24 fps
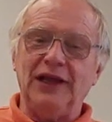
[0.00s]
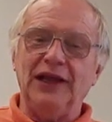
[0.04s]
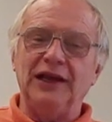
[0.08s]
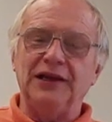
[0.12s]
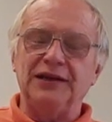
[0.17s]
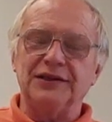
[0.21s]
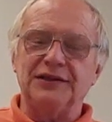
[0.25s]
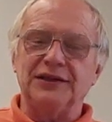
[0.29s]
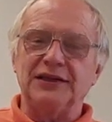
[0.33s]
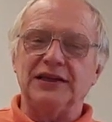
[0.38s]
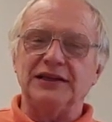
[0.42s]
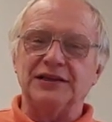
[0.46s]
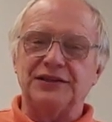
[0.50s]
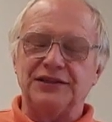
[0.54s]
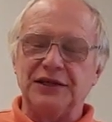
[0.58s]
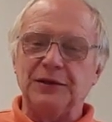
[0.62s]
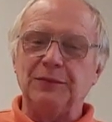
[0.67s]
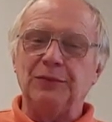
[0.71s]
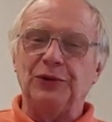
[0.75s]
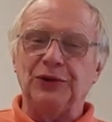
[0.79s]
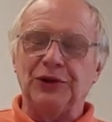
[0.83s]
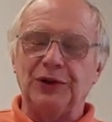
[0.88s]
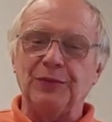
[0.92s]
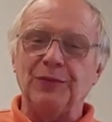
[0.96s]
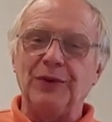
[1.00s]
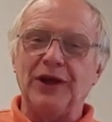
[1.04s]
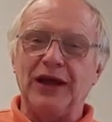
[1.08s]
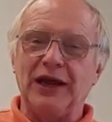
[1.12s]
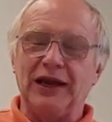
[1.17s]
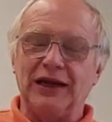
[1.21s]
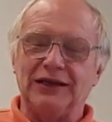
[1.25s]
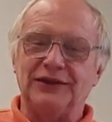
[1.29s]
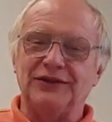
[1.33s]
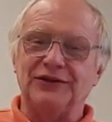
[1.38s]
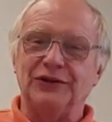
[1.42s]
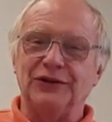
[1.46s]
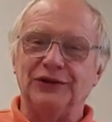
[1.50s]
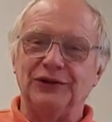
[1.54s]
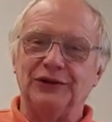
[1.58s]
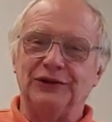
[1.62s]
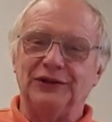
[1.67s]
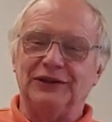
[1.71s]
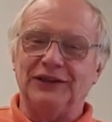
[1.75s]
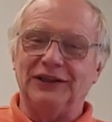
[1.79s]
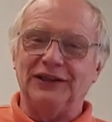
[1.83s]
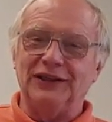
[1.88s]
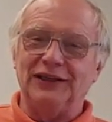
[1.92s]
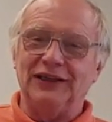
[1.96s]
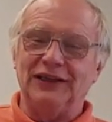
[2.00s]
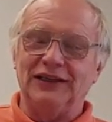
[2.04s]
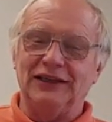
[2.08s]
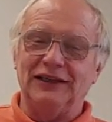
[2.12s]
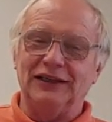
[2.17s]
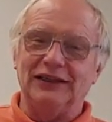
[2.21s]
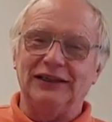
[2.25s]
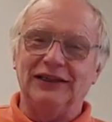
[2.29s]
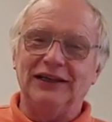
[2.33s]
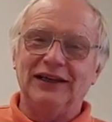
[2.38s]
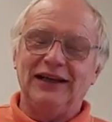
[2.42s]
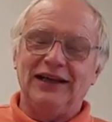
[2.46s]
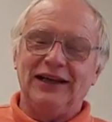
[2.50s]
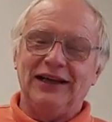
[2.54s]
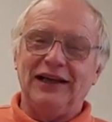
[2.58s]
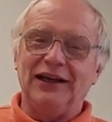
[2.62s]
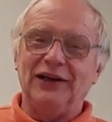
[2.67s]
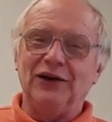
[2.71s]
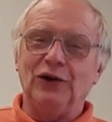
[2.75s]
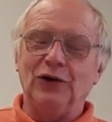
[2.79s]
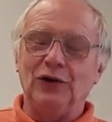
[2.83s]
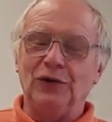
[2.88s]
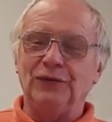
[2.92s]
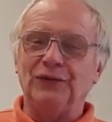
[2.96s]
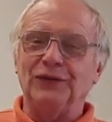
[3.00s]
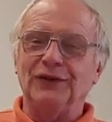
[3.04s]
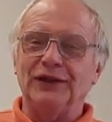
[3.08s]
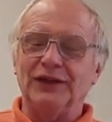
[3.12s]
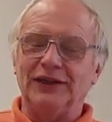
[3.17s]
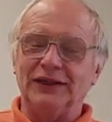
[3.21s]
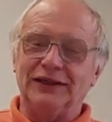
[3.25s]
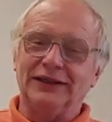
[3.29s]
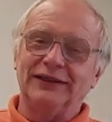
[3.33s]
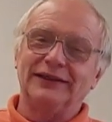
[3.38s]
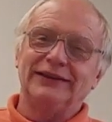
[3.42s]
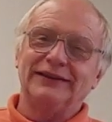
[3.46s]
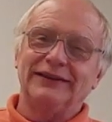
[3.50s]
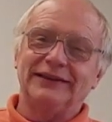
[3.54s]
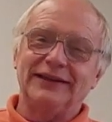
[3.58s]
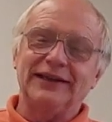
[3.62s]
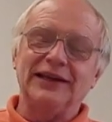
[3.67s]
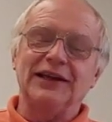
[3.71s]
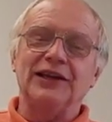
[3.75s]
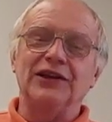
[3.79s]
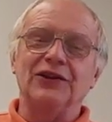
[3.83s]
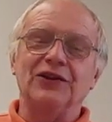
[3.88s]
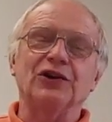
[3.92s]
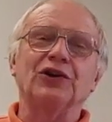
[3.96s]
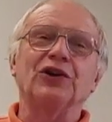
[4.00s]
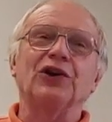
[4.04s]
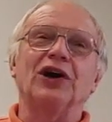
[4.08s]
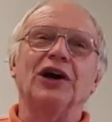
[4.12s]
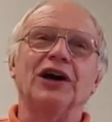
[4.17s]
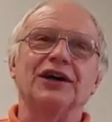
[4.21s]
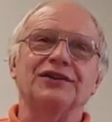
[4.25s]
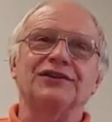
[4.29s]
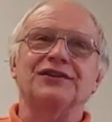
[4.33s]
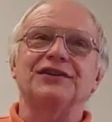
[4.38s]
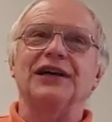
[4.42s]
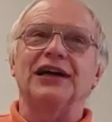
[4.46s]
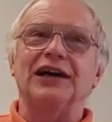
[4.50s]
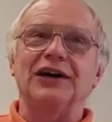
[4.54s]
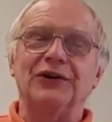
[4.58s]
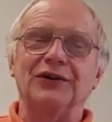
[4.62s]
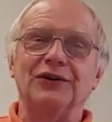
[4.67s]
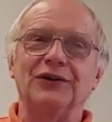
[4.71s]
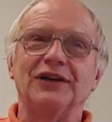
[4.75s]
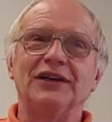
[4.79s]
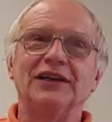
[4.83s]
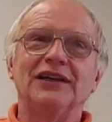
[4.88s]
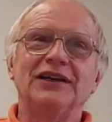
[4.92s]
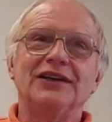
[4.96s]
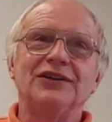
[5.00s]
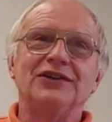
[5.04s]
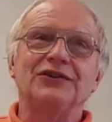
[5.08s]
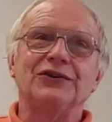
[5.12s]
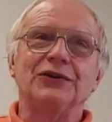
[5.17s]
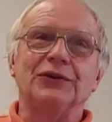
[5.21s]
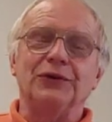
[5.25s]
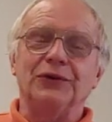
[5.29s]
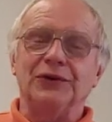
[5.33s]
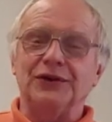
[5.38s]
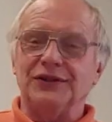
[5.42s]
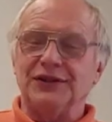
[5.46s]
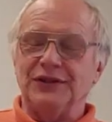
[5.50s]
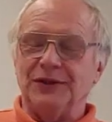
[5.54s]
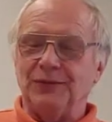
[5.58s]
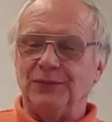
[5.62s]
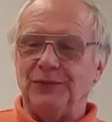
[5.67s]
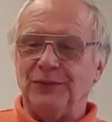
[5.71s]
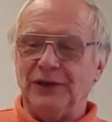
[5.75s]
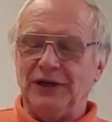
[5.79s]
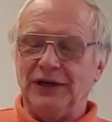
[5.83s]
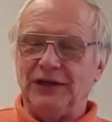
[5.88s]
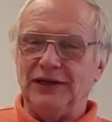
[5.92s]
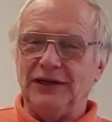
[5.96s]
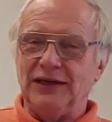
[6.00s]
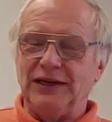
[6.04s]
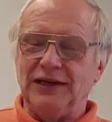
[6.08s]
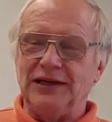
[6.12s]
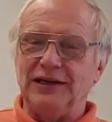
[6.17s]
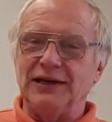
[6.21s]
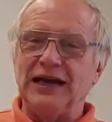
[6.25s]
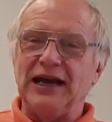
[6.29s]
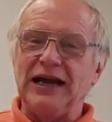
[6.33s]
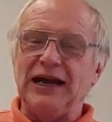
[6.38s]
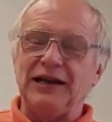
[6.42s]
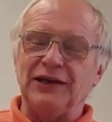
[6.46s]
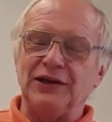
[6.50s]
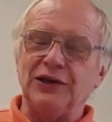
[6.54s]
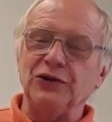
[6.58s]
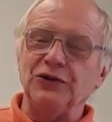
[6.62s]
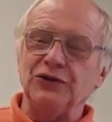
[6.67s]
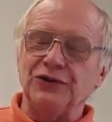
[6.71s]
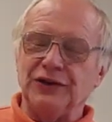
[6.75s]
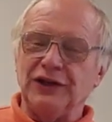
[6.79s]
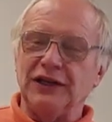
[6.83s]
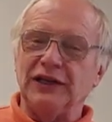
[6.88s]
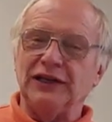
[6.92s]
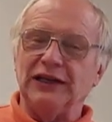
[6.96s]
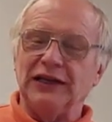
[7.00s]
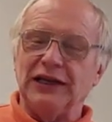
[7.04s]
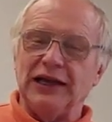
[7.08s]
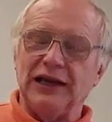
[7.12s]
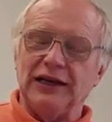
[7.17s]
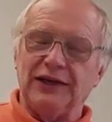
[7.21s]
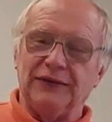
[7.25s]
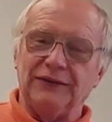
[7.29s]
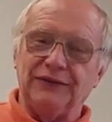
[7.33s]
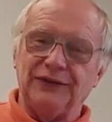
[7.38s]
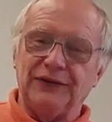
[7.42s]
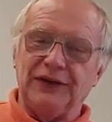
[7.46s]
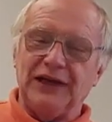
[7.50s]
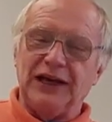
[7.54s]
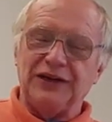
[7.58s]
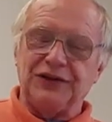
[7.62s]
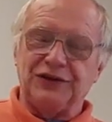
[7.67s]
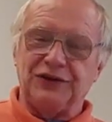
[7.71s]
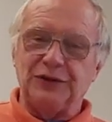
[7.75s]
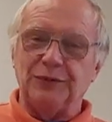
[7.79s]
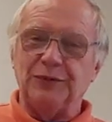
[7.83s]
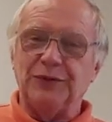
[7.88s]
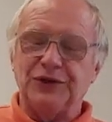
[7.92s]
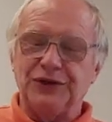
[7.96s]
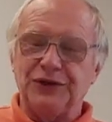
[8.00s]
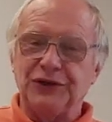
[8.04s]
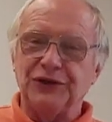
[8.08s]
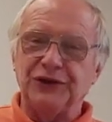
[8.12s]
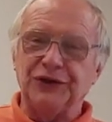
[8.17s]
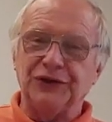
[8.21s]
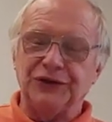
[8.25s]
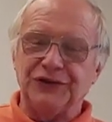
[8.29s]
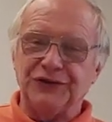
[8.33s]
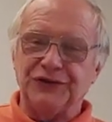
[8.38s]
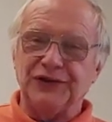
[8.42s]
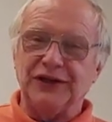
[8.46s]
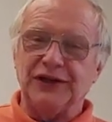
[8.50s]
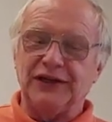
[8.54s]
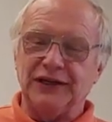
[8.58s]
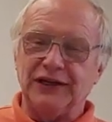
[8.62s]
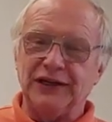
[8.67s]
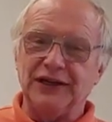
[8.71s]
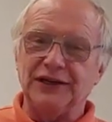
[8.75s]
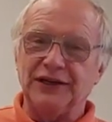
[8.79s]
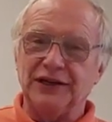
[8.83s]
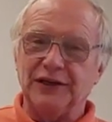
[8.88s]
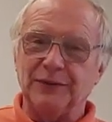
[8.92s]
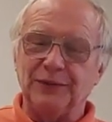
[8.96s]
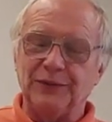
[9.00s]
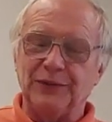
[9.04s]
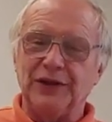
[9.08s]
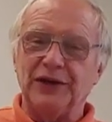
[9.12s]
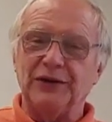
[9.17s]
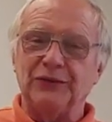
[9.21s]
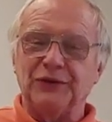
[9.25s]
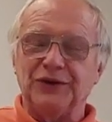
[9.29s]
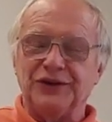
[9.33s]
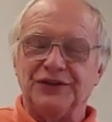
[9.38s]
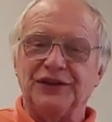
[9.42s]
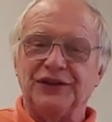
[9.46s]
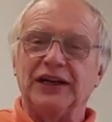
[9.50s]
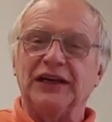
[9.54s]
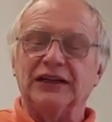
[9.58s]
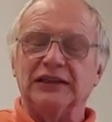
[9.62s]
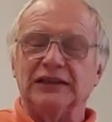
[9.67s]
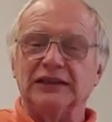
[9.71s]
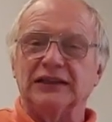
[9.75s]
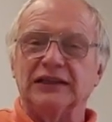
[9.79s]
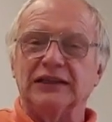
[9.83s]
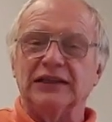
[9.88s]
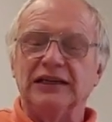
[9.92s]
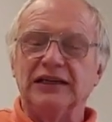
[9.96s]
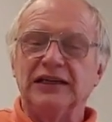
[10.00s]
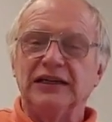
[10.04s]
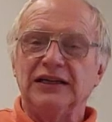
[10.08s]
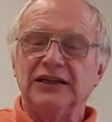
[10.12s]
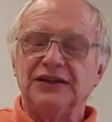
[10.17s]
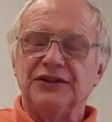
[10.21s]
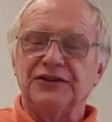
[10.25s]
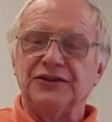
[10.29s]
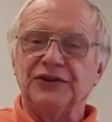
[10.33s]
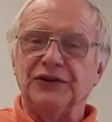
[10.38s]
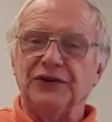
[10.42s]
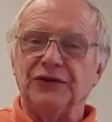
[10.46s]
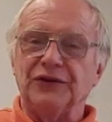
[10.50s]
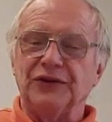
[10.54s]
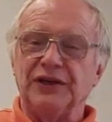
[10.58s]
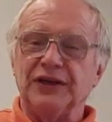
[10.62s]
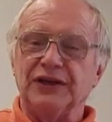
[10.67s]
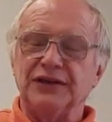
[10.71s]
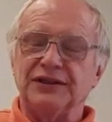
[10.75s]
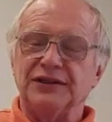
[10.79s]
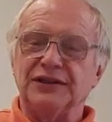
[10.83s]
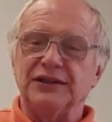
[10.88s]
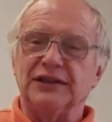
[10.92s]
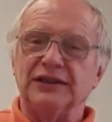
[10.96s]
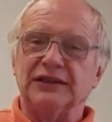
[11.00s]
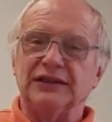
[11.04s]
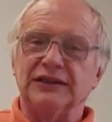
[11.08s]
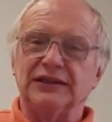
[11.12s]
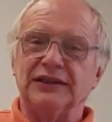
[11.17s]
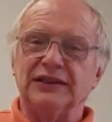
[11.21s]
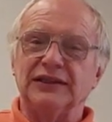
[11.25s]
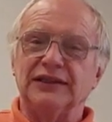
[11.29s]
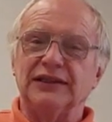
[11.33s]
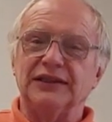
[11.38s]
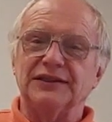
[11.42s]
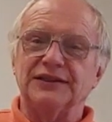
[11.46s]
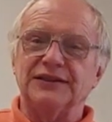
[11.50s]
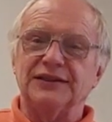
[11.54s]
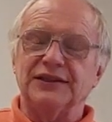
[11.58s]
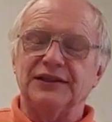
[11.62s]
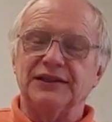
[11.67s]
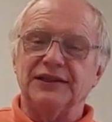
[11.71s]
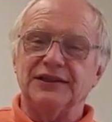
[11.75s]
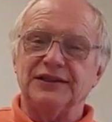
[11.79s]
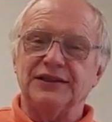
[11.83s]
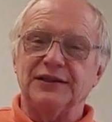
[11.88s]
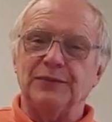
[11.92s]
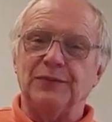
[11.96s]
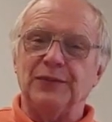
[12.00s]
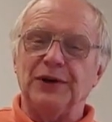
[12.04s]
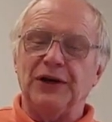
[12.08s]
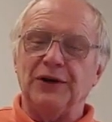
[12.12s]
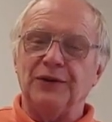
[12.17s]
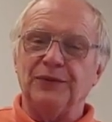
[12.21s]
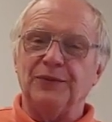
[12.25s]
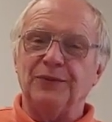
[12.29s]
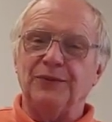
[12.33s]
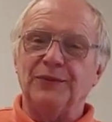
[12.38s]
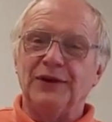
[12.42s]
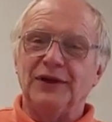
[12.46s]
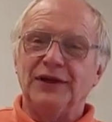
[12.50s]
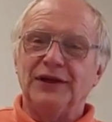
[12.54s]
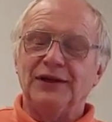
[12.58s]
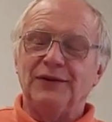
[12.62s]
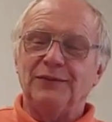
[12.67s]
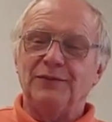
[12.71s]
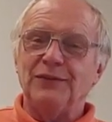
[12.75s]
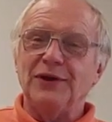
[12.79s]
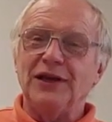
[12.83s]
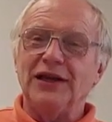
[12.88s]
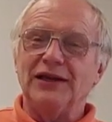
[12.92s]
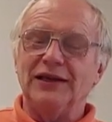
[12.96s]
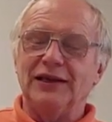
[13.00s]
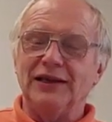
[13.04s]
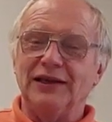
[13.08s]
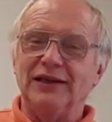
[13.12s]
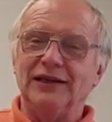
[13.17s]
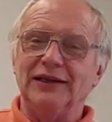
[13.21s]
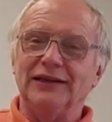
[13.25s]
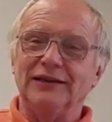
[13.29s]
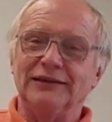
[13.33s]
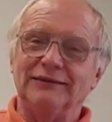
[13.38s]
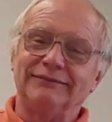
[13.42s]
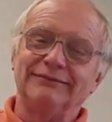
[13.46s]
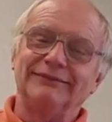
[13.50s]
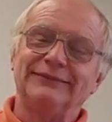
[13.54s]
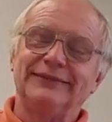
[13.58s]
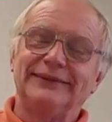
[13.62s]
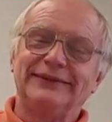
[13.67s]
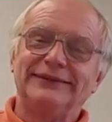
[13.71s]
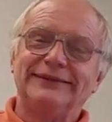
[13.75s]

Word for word: and and simple to make. So, uh, and hopefully getting the cost down. Sure. So it's a, and and not using a lot of extra materials that end up in recycling. Yeah. So that uh, it's it's about making